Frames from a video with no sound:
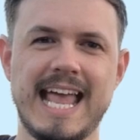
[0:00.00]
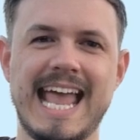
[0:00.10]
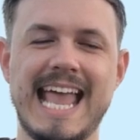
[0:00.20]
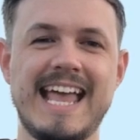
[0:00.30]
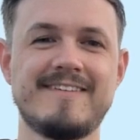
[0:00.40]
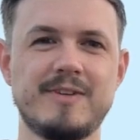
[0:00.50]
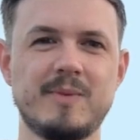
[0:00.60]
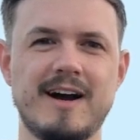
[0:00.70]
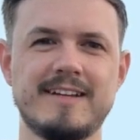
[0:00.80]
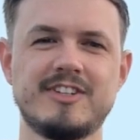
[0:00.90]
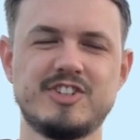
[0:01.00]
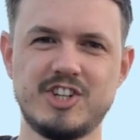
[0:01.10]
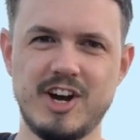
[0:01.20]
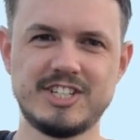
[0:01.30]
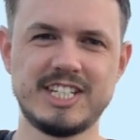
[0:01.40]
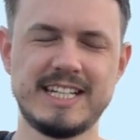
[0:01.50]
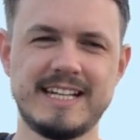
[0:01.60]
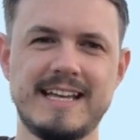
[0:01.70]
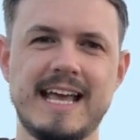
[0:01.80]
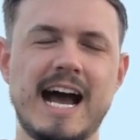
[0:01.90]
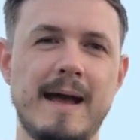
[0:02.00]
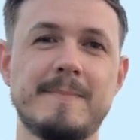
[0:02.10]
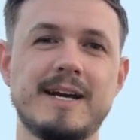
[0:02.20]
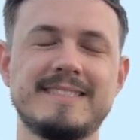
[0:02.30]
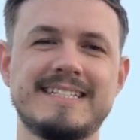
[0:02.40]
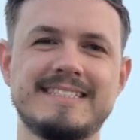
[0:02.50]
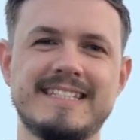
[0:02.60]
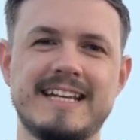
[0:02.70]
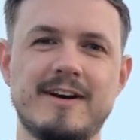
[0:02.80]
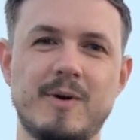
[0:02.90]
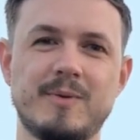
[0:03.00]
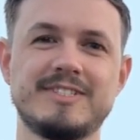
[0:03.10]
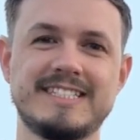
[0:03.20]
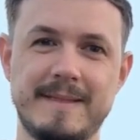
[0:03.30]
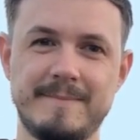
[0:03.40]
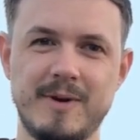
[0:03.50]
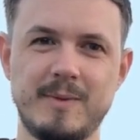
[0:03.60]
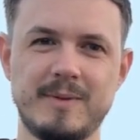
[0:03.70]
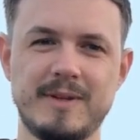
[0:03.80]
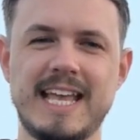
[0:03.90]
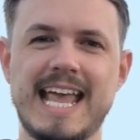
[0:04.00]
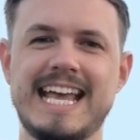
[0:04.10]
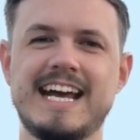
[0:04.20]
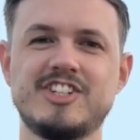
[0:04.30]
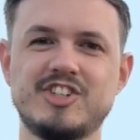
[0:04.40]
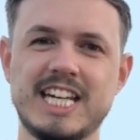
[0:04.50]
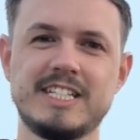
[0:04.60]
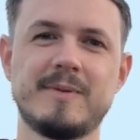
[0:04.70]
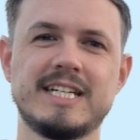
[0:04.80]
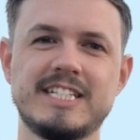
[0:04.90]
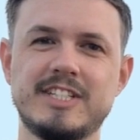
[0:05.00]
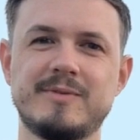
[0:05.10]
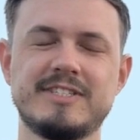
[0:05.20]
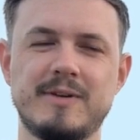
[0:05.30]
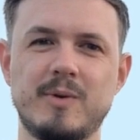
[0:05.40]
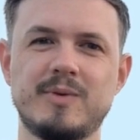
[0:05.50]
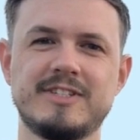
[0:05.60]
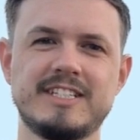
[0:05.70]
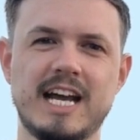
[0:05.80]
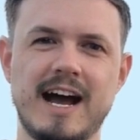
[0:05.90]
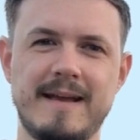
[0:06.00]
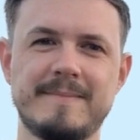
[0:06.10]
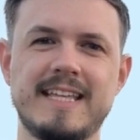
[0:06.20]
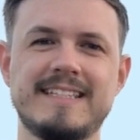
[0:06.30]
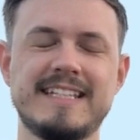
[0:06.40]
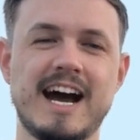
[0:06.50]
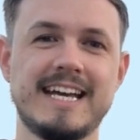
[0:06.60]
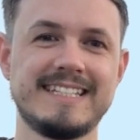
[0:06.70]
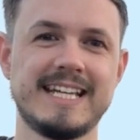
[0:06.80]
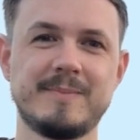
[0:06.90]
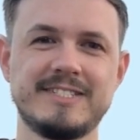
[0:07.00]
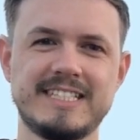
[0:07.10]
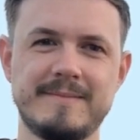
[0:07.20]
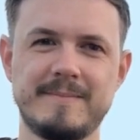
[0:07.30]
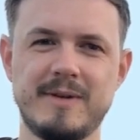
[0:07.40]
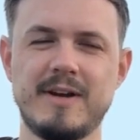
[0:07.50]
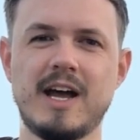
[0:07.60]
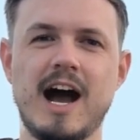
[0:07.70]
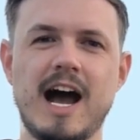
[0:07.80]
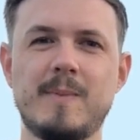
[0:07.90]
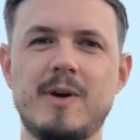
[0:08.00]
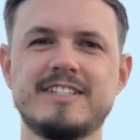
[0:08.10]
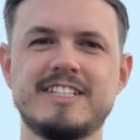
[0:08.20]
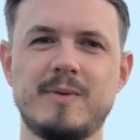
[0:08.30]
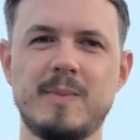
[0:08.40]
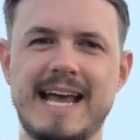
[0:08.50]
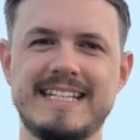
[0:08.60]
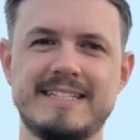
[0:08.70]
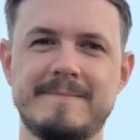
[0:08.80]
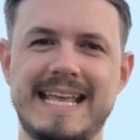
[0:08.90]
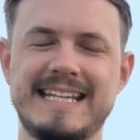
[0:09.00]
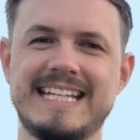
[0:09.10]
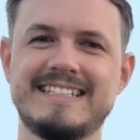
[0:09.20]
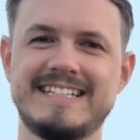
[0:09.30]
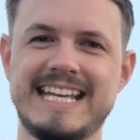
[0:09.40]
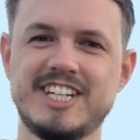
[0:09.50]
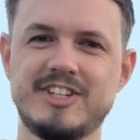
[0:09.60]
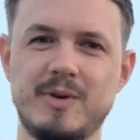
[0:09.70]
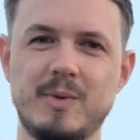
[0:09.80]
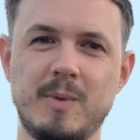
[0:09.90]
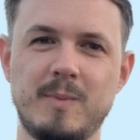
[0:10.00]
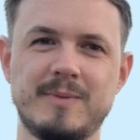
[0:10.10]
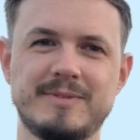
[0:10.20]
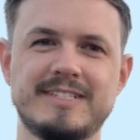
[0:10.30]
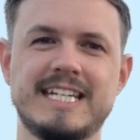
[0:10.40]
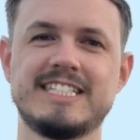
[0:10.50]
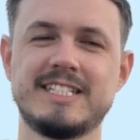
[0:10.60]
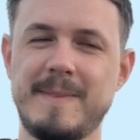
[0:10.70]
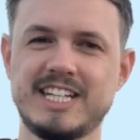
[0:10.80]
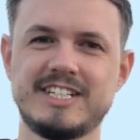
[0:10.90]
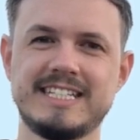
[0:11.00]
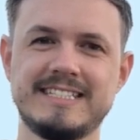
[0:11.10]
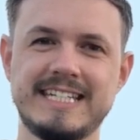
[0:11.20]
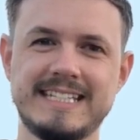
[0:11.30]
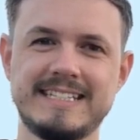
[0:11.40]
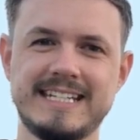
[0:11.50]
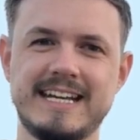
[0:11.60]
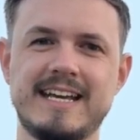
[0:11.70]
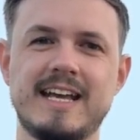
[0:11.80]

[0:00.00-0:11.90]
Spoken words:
Hey everyone, Josh here. I built this thing called ZippCall and I genuinely use it all the time. The idea was simple. I wanted a way to make international calls, especially to India,